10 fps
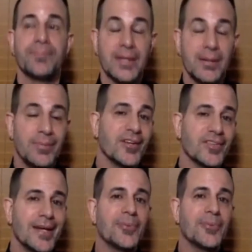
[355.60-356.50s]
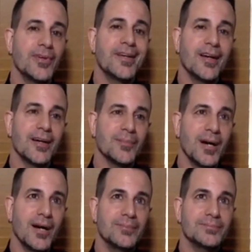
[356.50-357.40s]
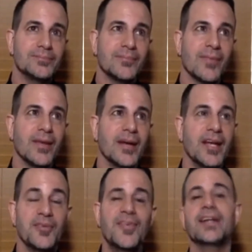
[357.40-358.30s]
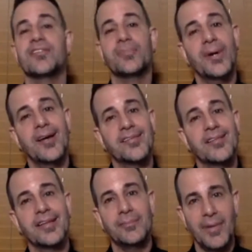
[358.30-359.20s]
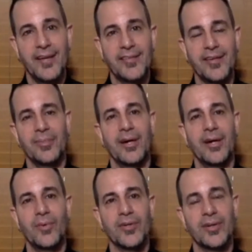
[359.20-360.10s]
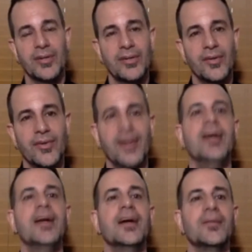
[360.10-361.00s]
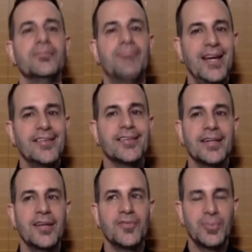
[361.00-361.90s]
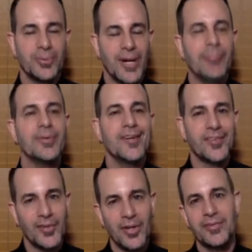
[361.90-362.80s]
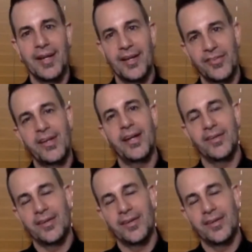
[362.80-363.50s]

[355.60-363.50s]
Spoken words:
but there's absolutely an effective process and a mindset behind one-call closing. Basically, if you properly serve and educate the